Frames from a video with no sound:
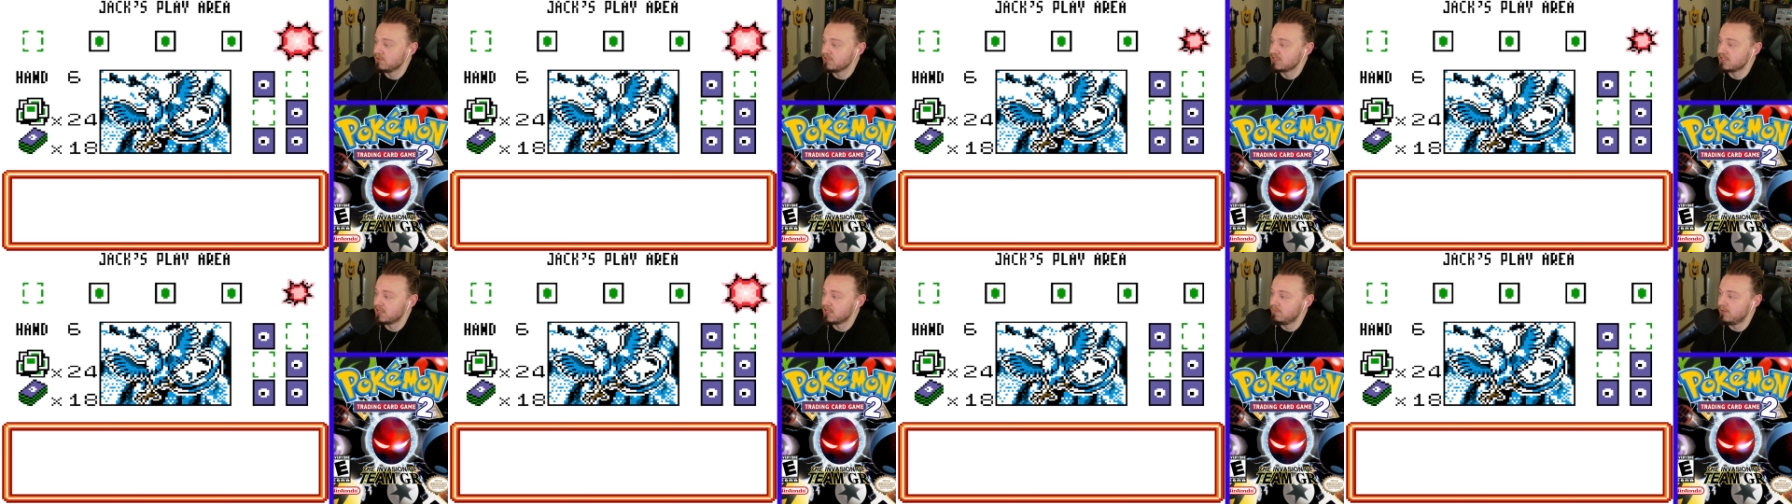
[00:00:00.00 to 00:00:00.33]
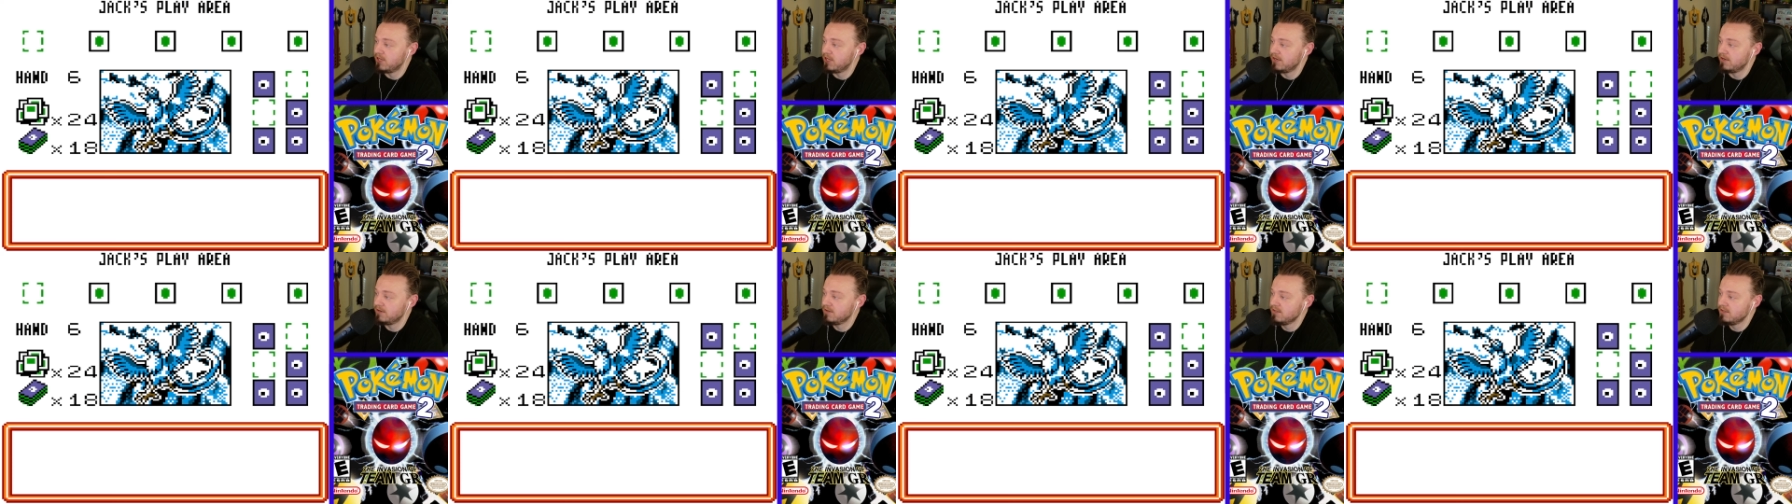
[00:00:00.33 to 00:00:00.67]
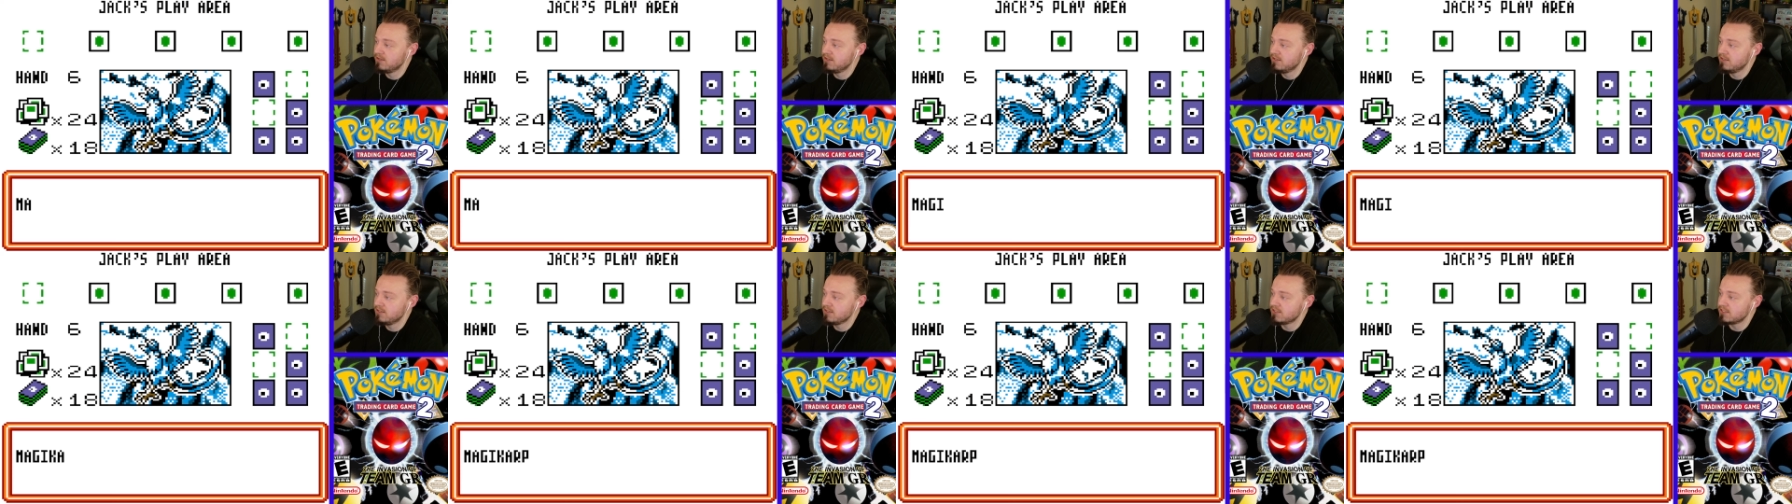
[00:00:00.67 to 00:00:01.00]
Come on.
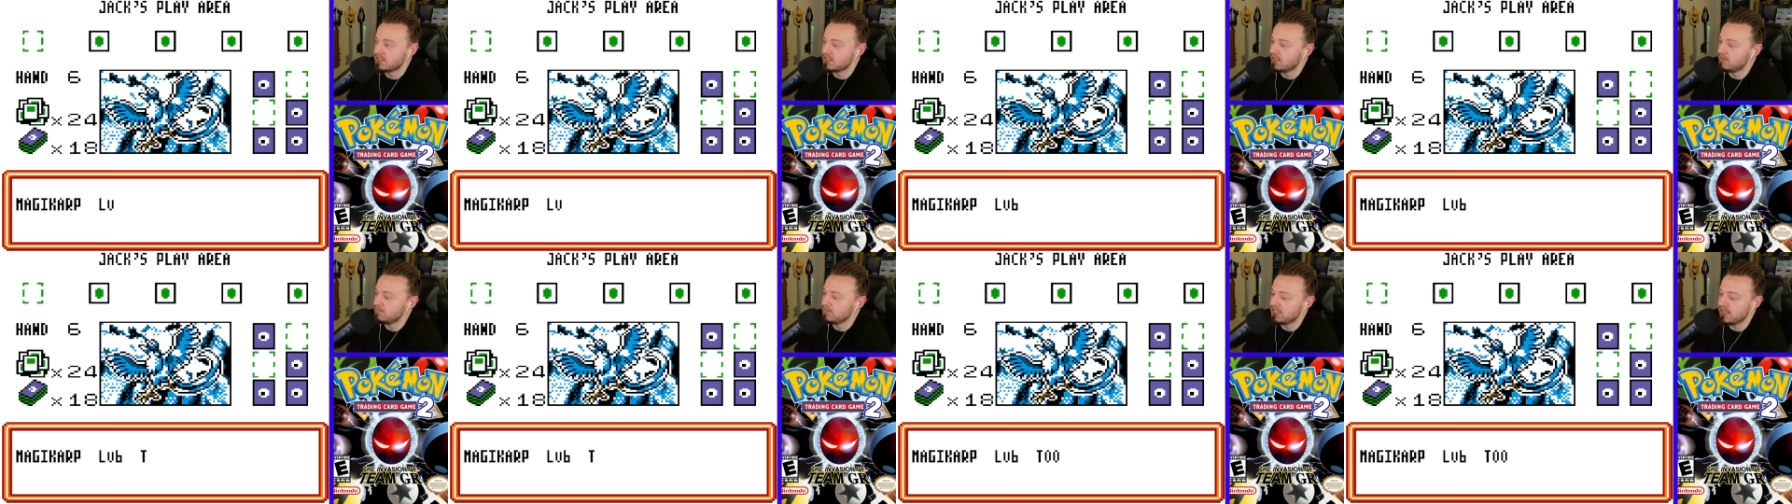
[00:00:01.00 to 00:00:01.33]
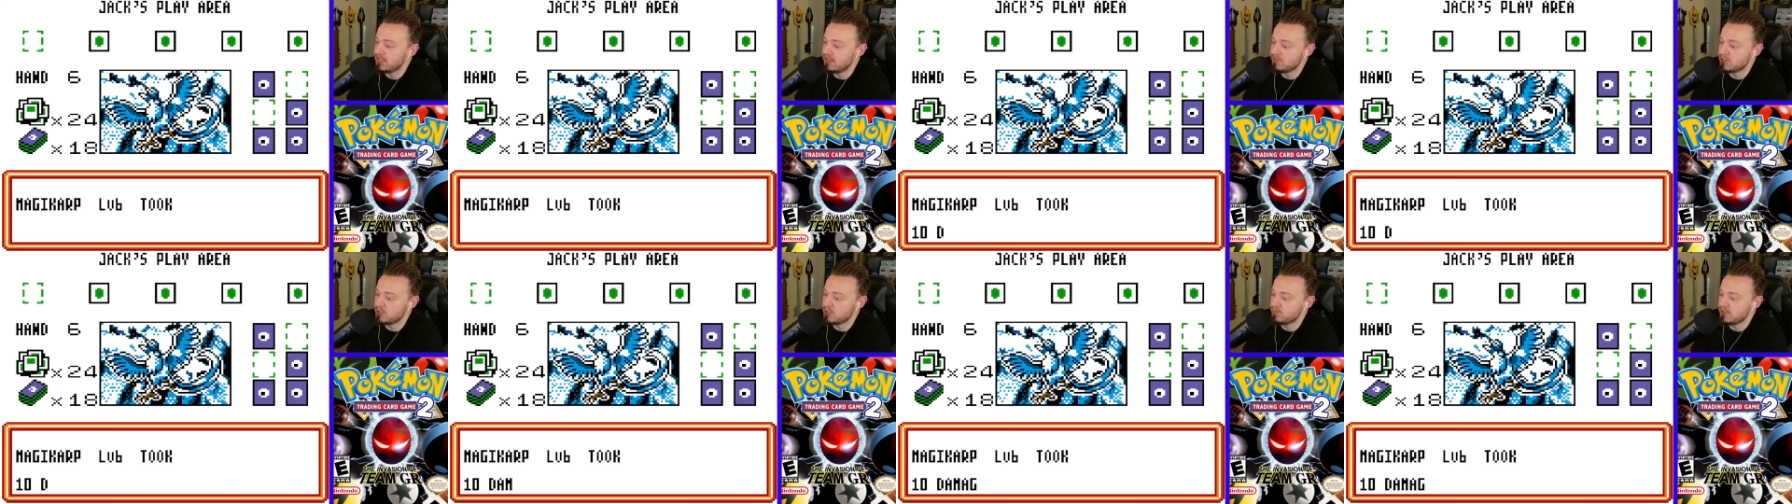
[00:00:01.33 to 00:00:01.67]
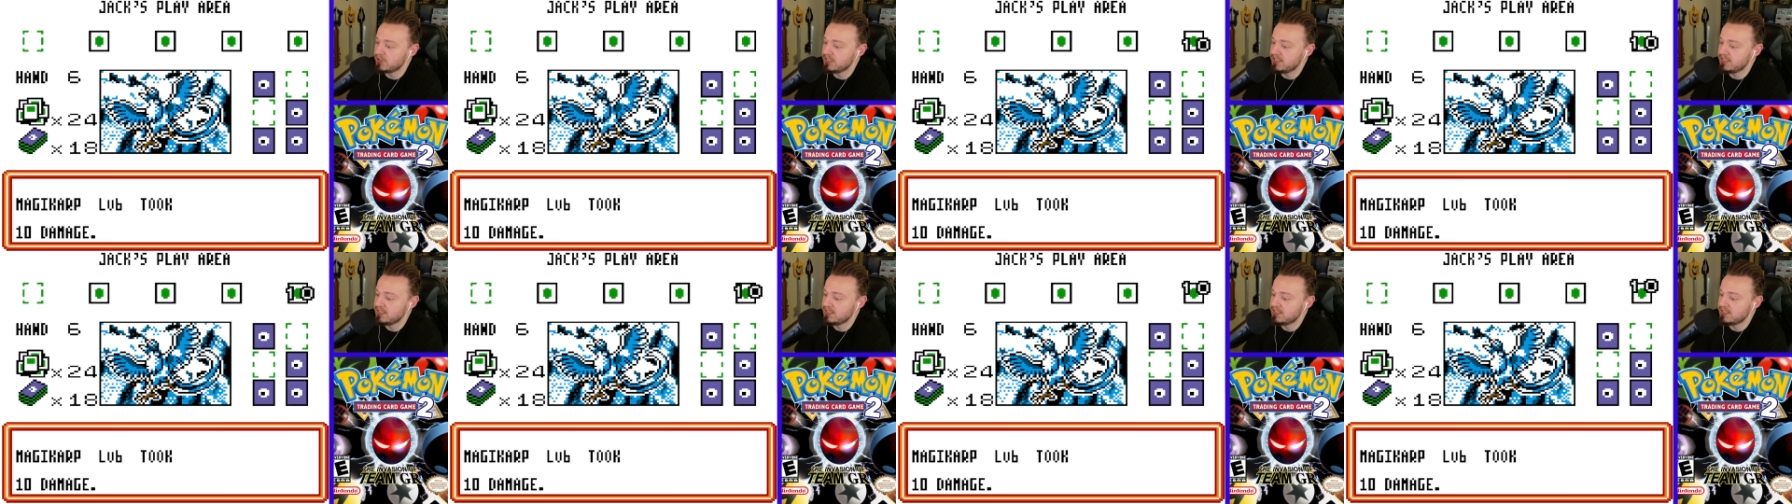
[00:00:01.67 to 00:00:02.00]
Some damage,
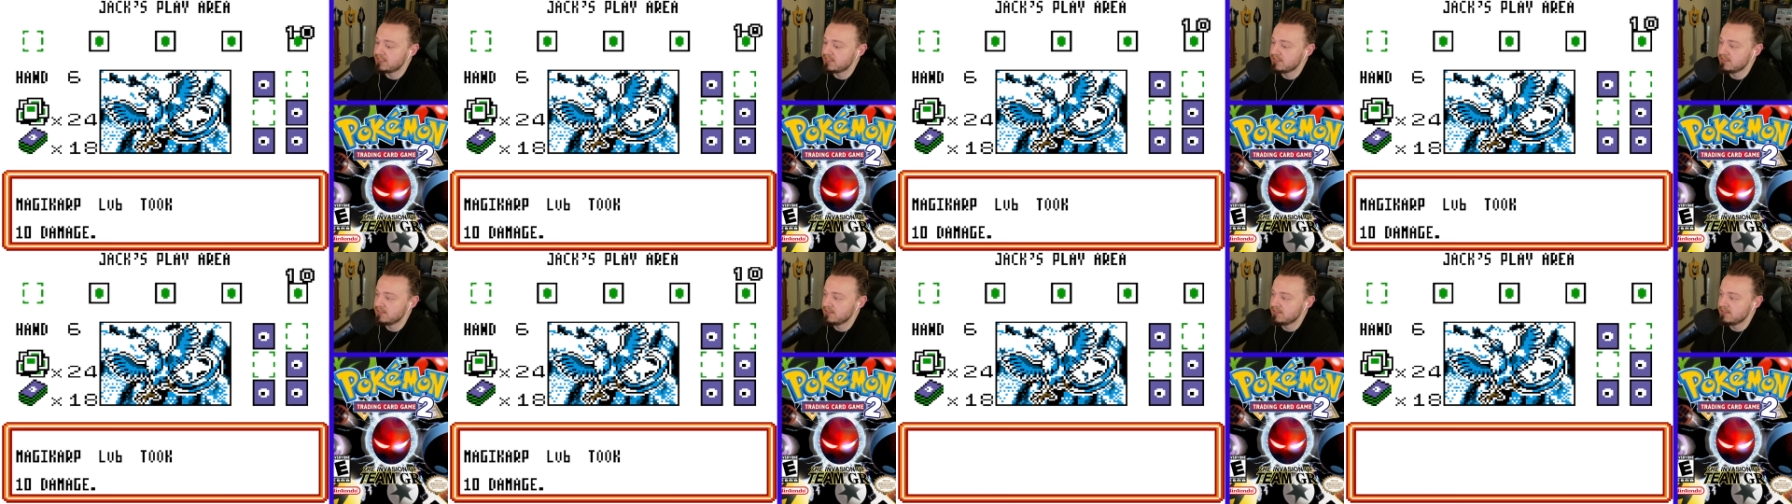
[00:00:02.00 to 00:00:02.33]
please.